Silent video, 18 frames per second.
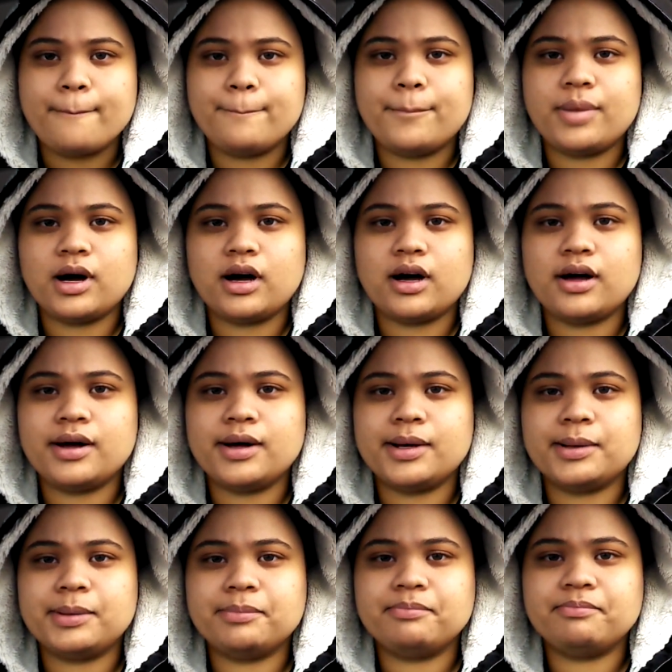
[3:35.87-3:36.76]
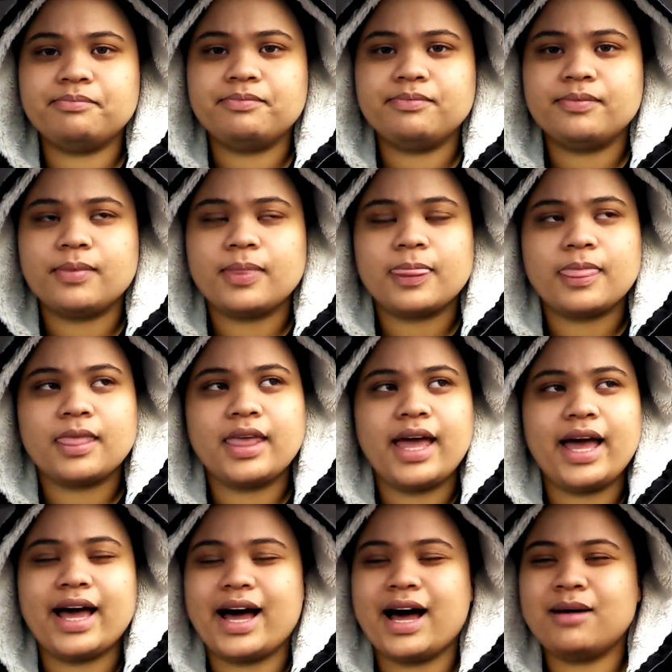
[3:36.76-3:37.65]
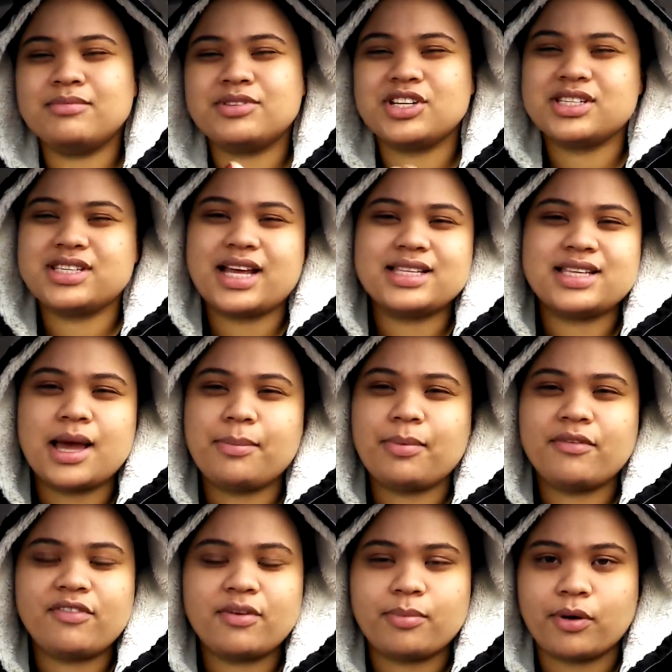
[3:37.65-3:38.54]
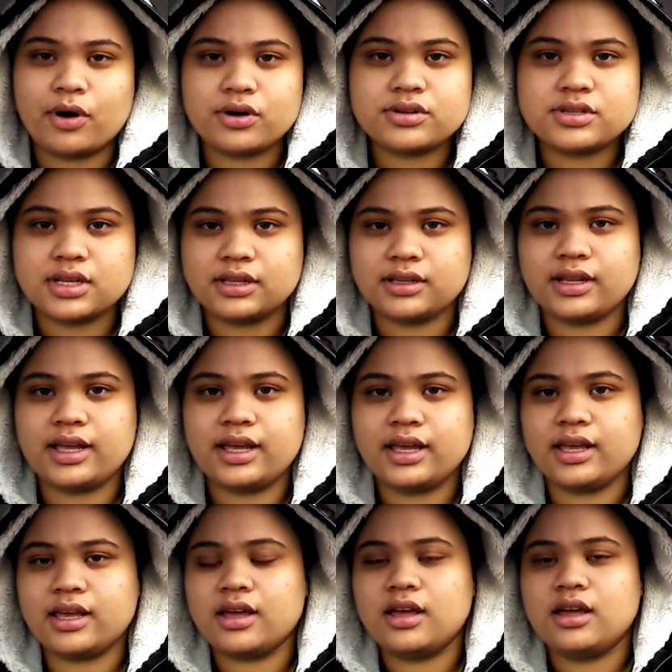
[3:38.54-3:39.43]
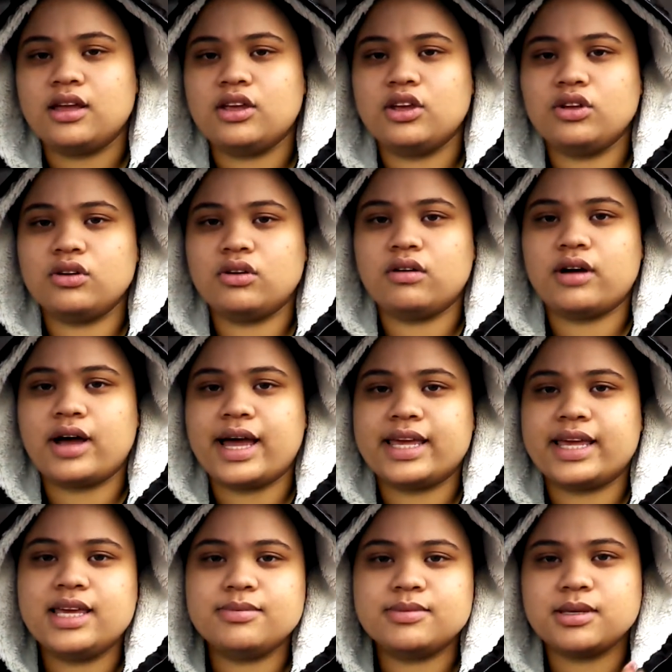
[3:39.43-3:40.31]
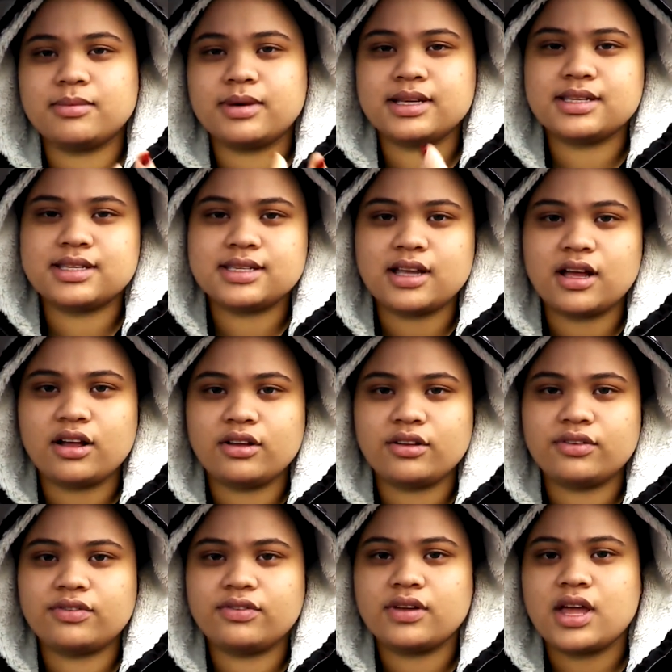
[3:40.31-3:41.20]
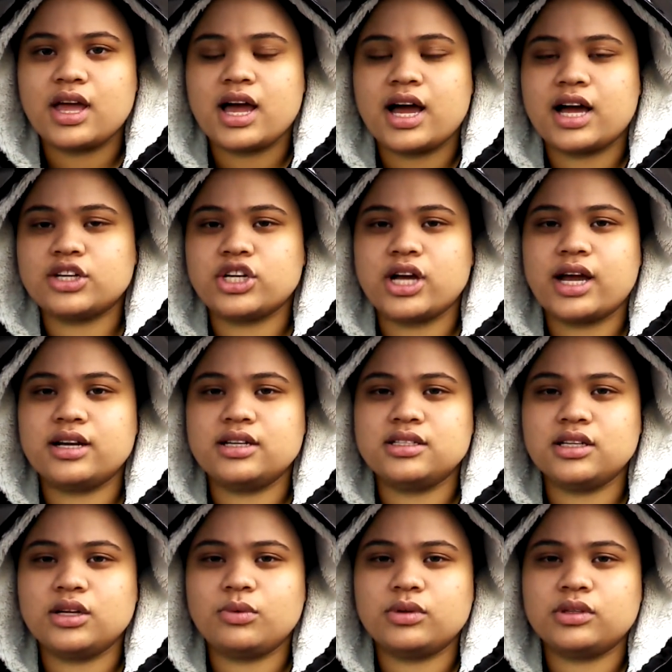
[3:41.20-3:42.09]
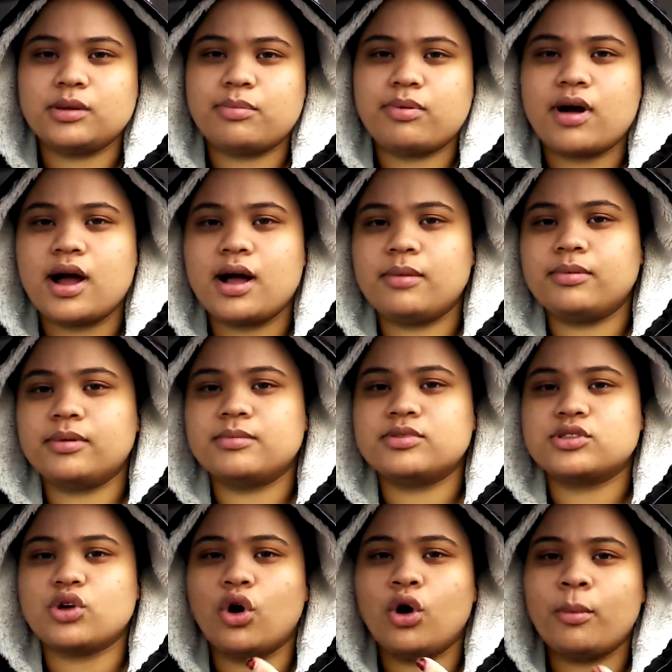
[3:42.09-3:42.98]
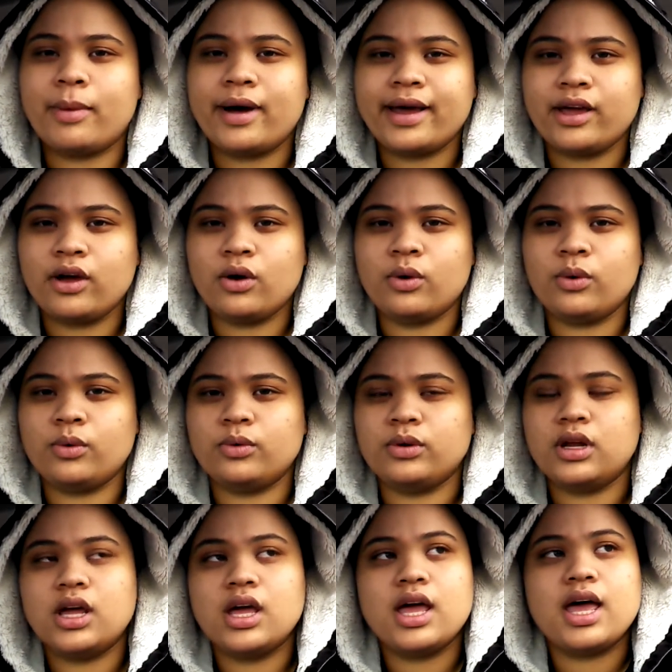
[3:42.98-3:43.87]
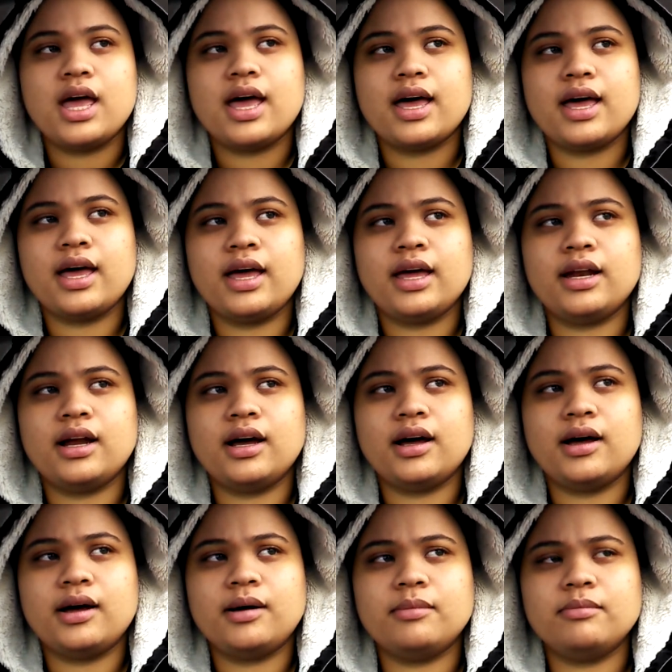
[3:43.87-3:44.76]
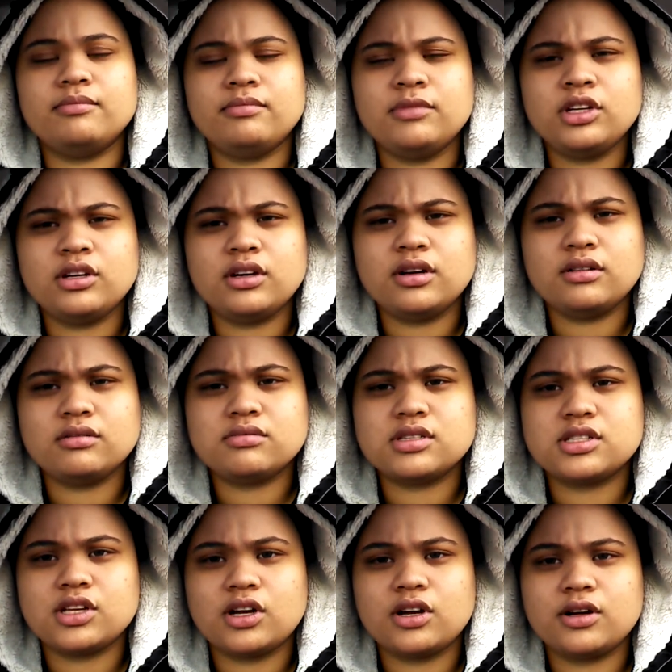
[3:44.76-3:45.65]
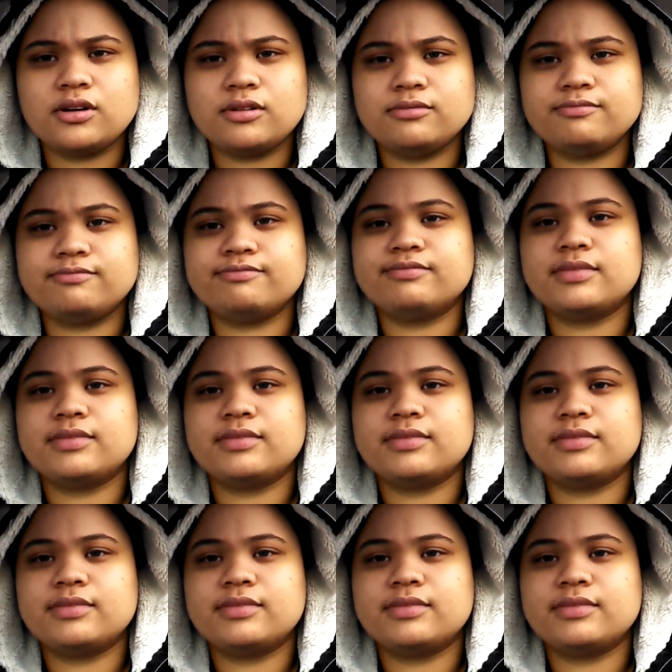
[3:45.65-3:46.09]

But, um, yeah, I'm just that type of a person. Like, you know, I keep to myself. I try to deal with the problems on my own. And, um, you know, so